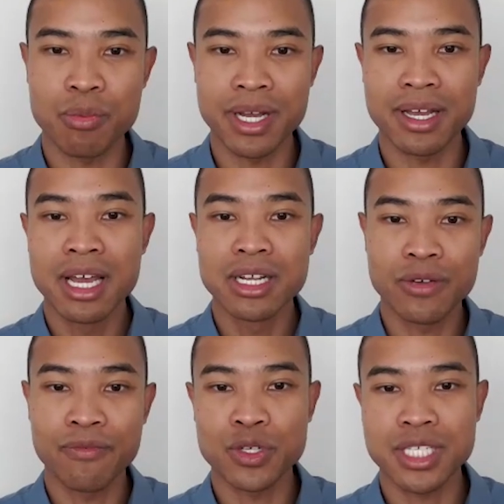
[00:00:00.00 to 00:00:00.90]
but do
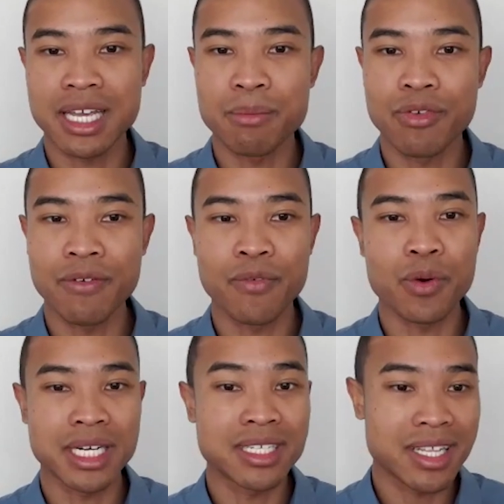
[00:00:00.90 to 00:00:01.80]
you foresee it moving
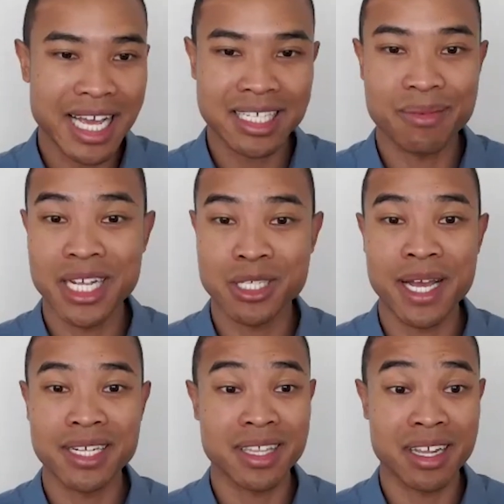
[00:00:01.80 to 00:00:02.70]
forward into the S M E
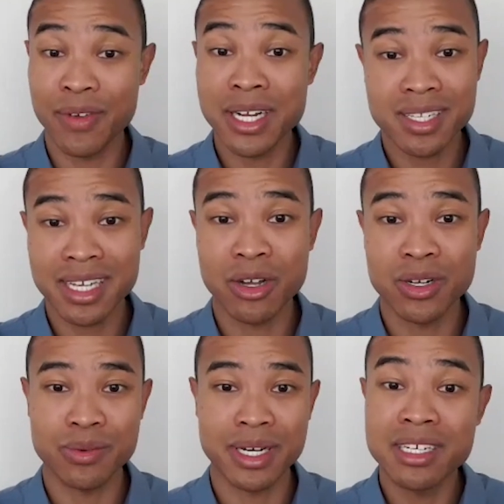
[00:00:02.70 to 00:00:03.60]
space and then eventually
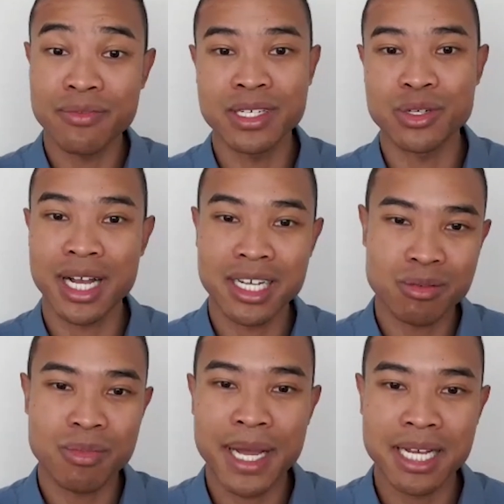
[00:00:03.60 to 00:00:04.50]
onto an individual customer